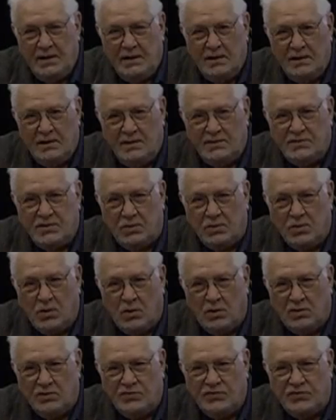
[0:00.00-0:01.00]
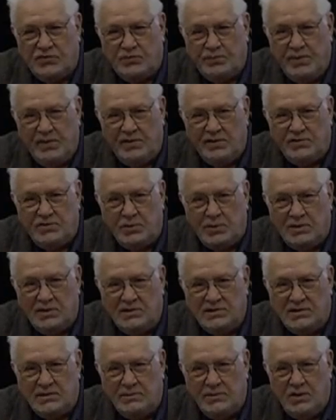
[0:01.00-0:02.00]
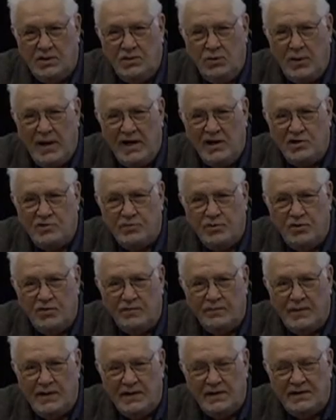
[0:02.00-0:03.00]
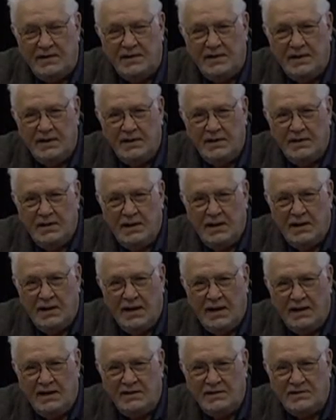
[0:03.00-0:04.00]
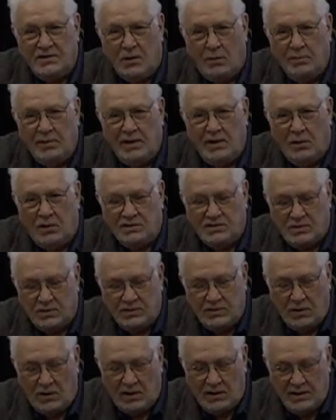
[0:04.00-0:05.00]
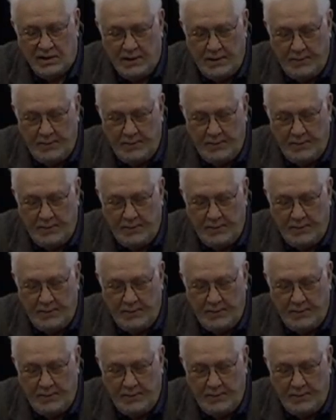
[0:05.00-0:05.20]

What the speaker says: the so-called spiritualism, the New Age movement, and so I'm going to also talk